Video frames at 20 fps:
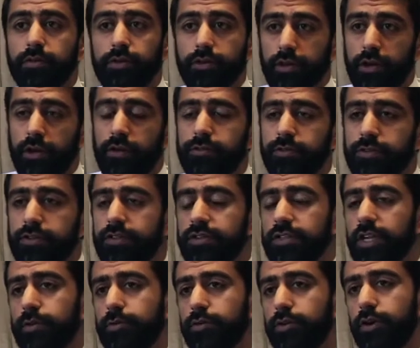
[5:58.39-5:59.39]
the Code for
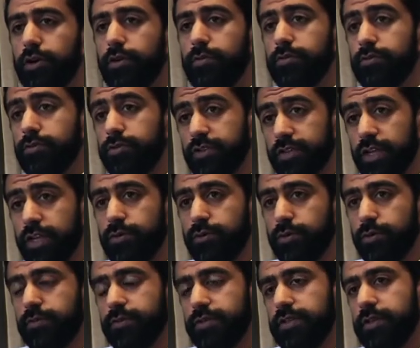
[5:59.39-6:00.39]
Sustainable Homes, or
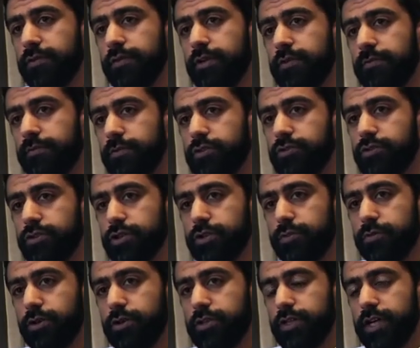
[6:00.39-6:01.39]
CEQUAL for civil infrastructure
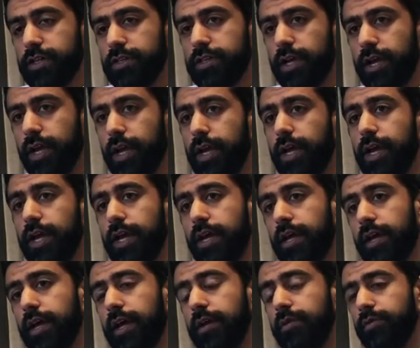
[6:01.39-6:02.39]
projects.
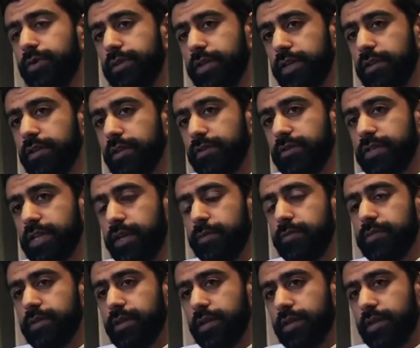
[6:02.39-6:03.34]
And within those schemes,